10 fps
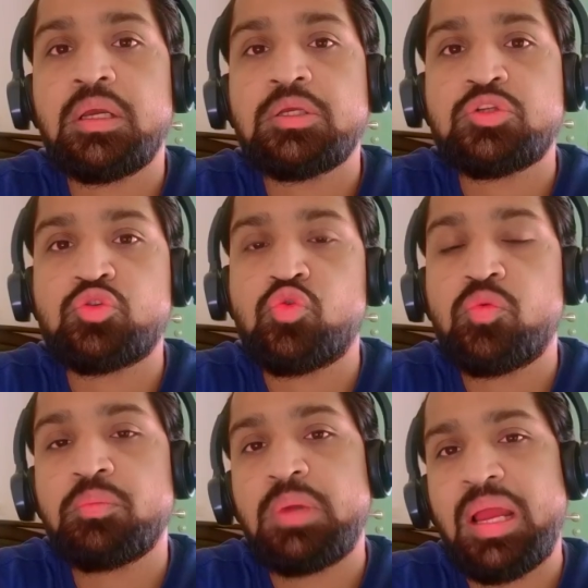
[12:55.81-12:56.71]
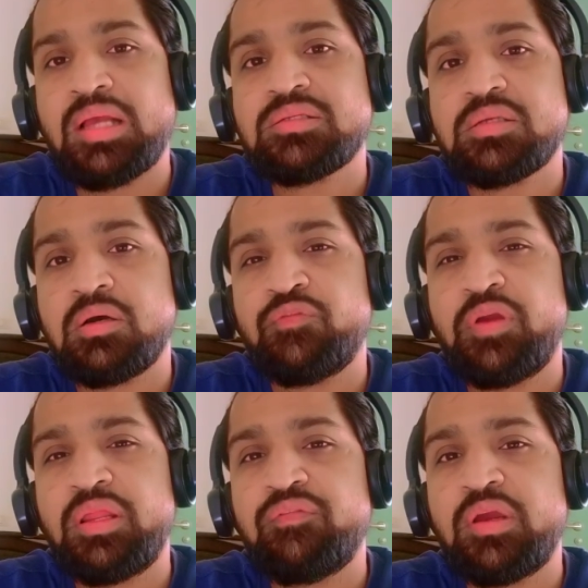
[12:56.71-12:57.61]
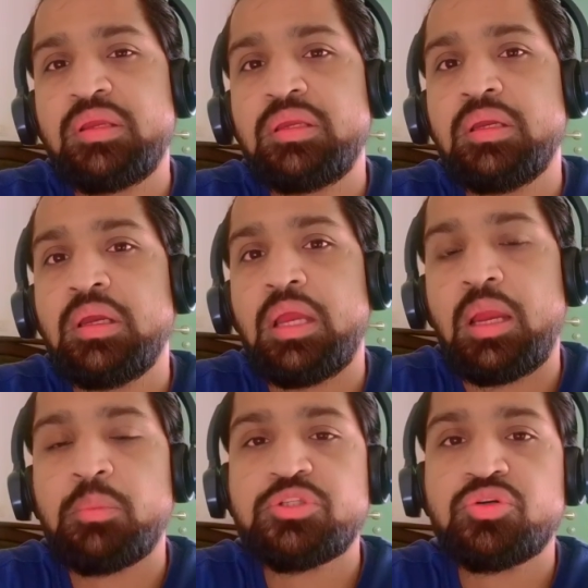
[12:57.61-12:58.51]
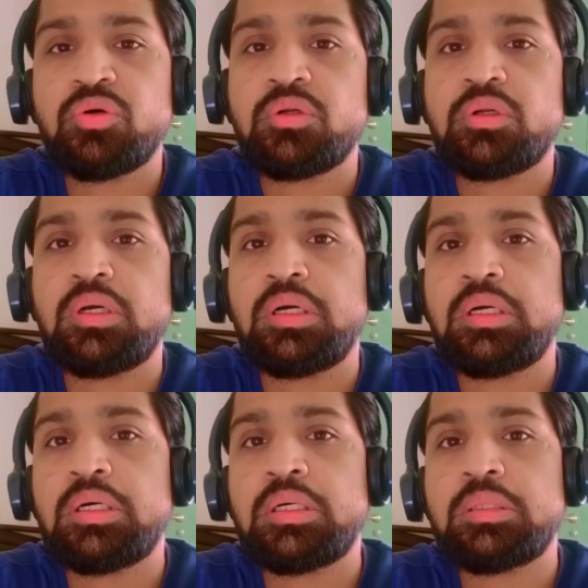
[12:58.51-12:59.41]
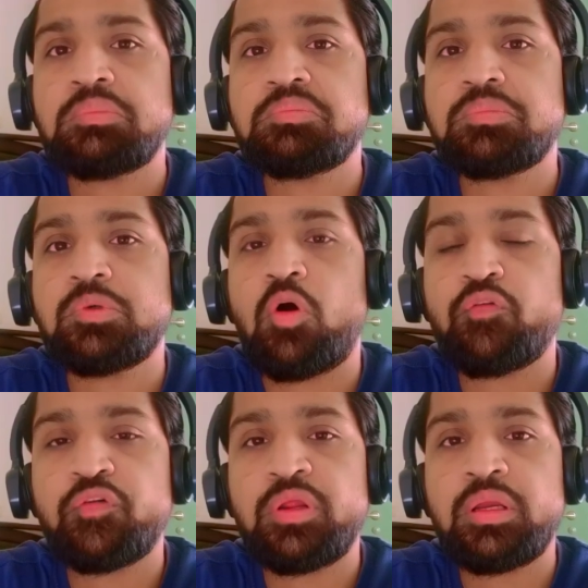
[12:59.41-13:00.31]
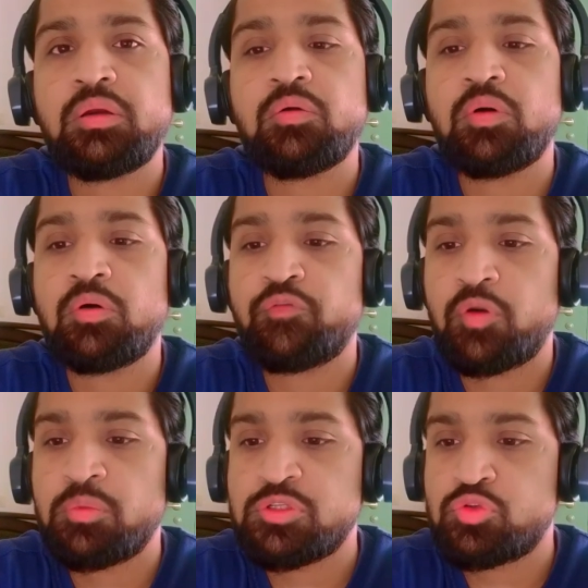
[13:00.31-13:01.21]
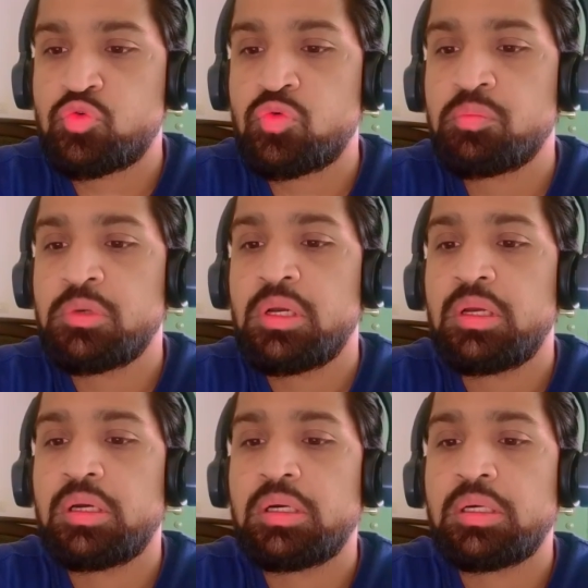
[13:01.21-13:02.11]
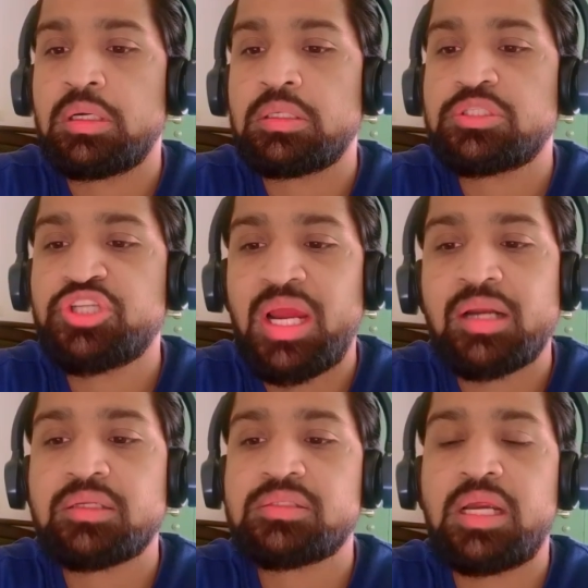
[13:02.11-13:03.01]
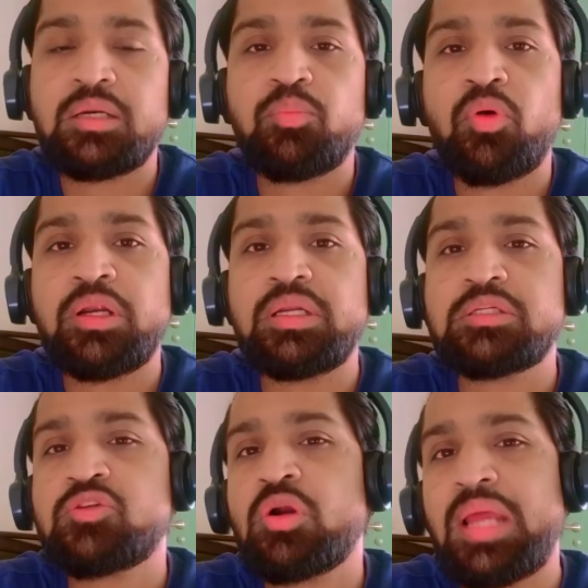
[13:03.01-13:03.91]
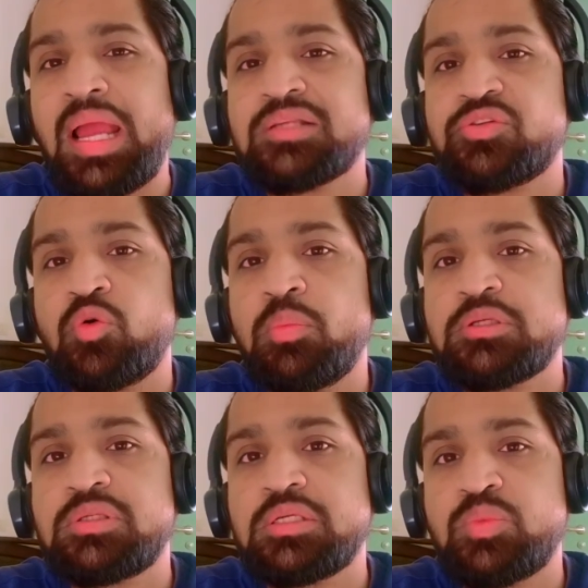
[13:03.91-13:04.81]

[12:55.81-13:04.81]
Zoom has a very, very amateur offering from a Zoom chat standpoint. It's not as robust as